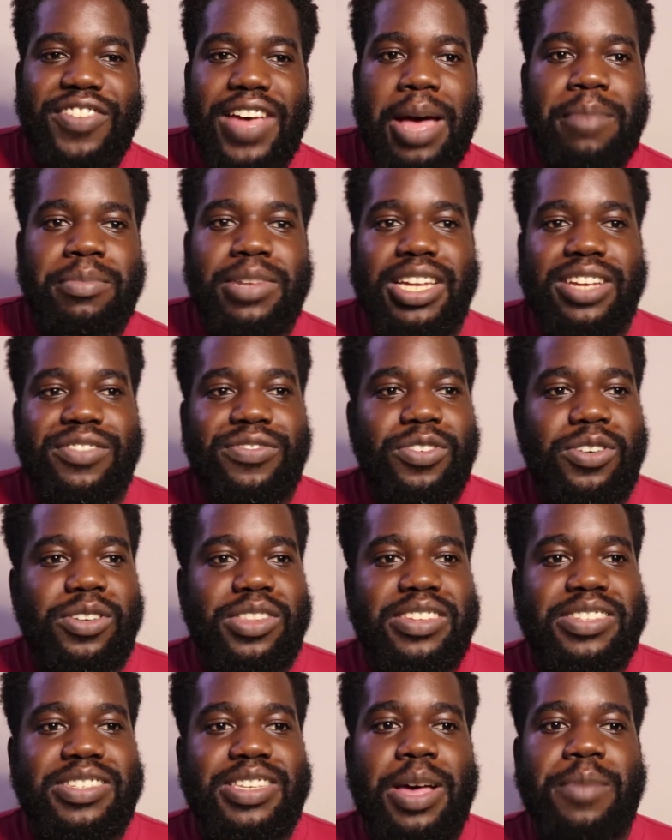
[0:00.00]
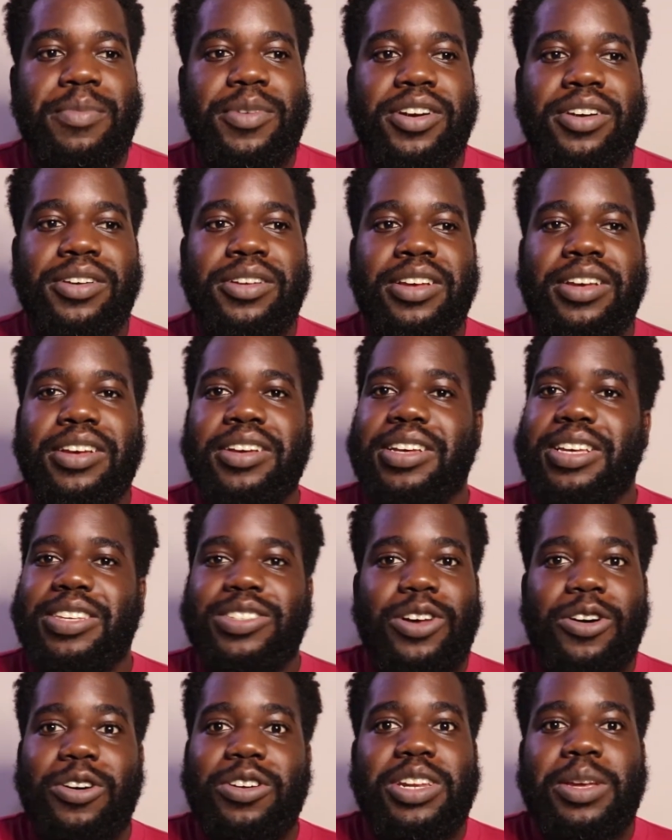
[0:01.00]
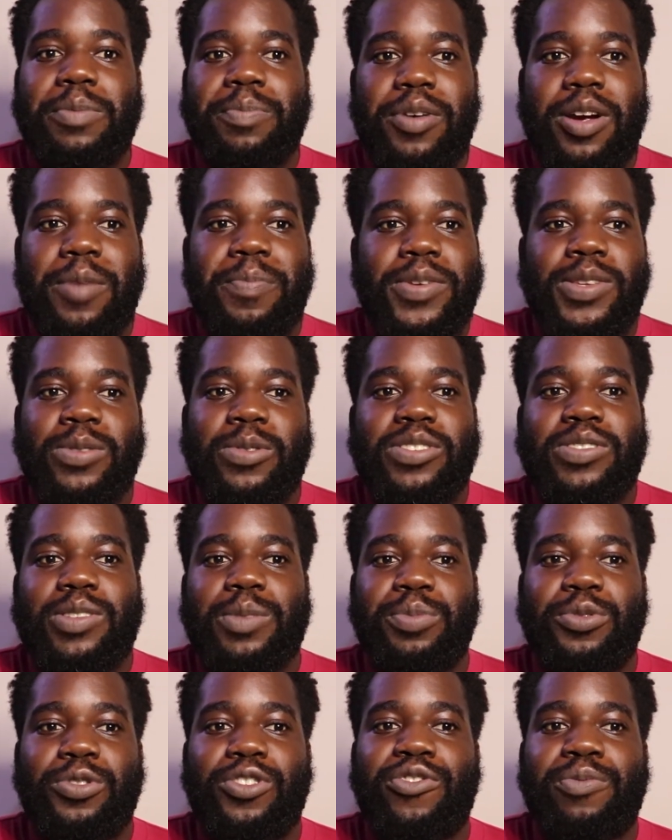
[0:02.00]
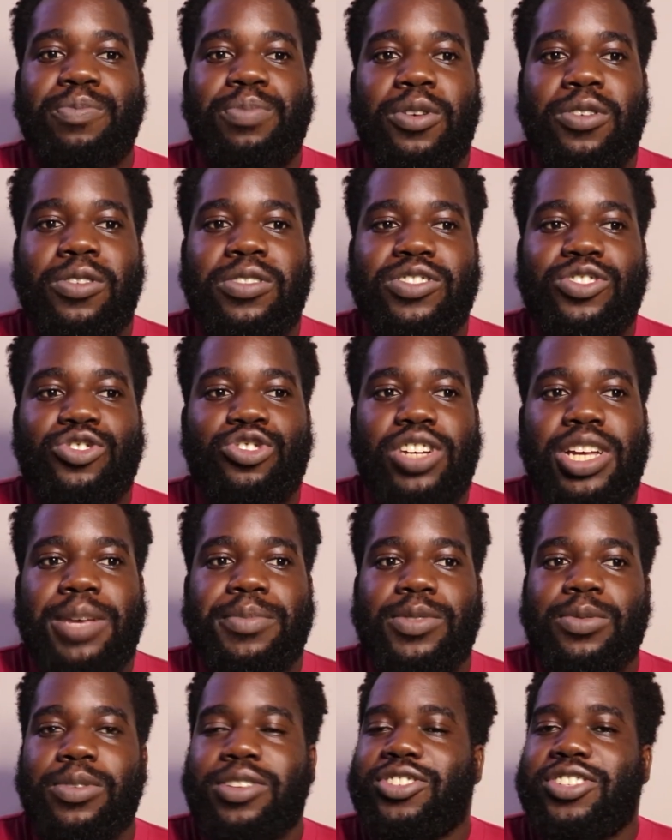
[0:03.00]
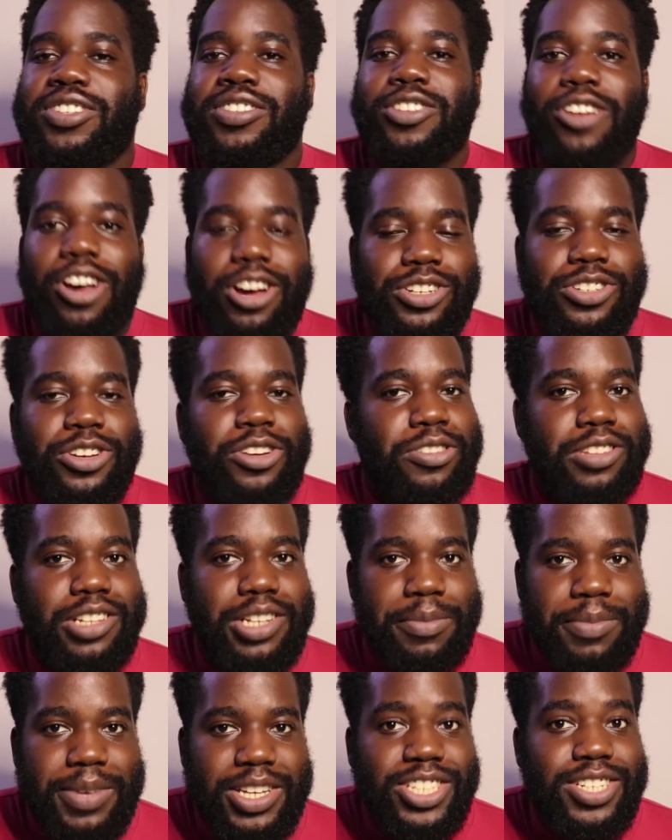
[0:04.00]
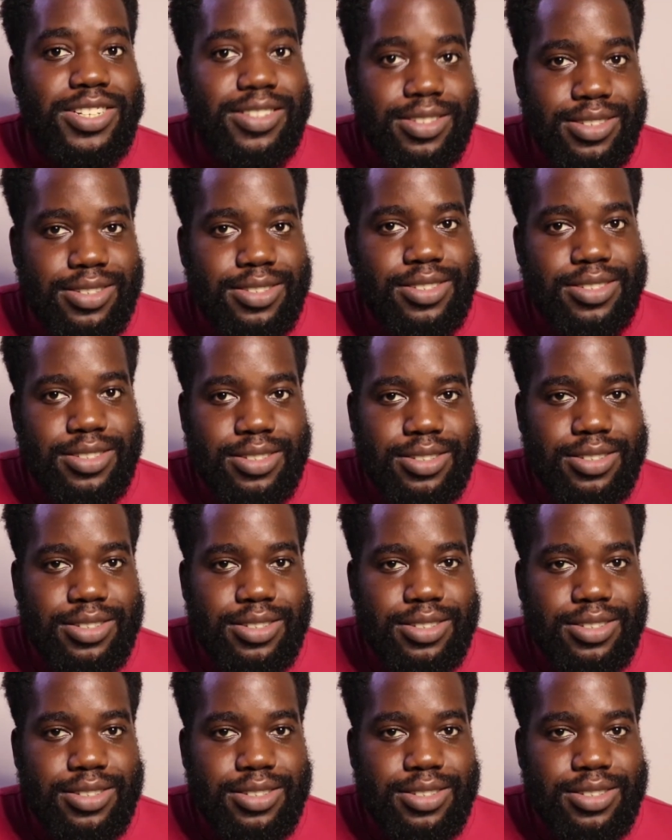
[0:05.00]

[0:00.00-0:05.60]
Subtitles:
family for the summer. His only purpose was to prove Paul's dreams weren't just nocturnal emissions.